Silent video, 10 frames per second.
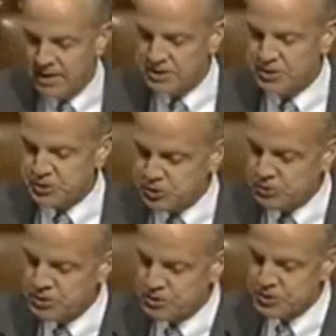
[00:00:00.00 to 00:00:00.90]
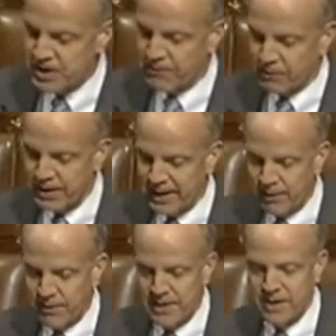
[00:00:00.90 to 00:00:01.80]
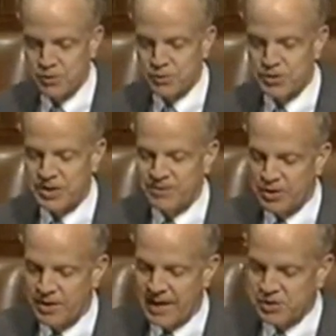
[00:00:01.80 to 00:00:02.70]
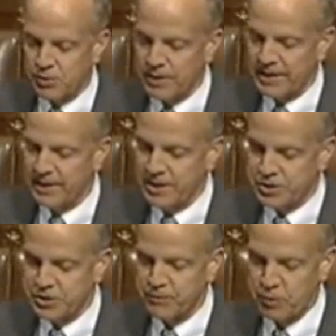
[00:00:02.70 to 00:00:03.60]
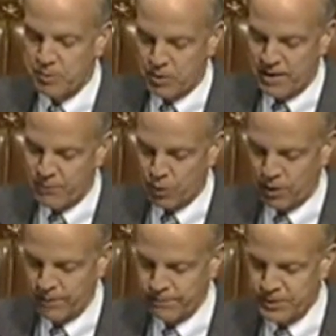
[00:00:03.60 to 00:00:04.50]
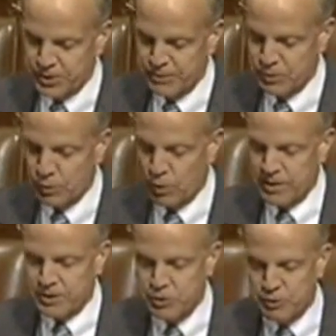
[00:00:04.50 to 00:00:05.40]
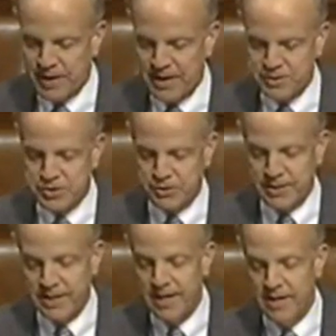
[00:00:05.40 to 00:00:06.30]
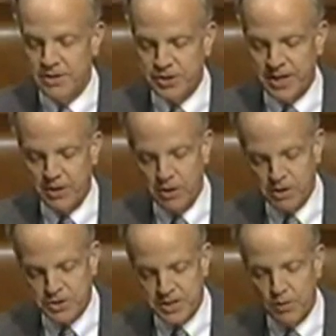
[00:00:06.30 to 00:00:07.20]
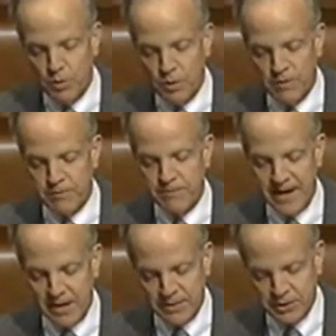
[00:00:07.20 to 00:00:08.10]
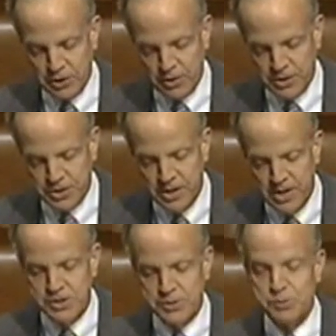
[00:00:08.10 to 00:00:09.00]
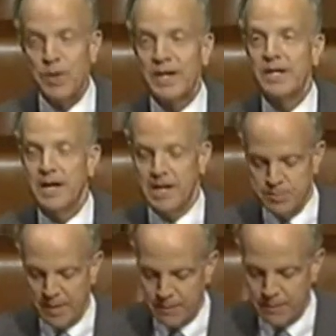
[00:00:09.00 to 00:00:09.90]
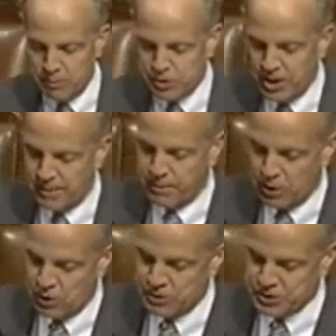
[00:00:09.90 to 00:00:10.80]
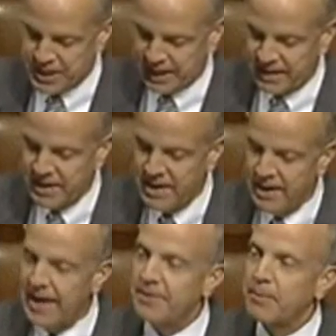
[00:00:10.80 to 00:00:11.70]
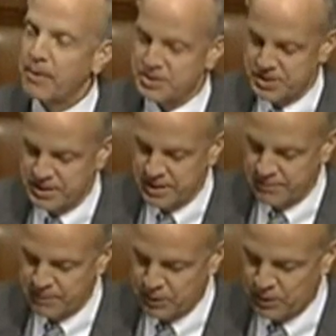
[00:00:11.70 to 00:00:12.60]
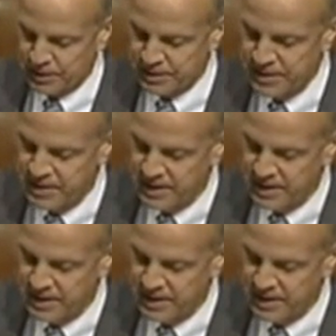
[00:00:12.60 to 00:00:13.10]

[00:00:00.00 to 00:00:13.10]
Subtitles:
Since the students' discovery, Irena has received international recognition for her brave work. She was awarded a 2003 Jan Karski Award for Valor and Courage. She was recognized by Pope John Paul II and the President of Poland.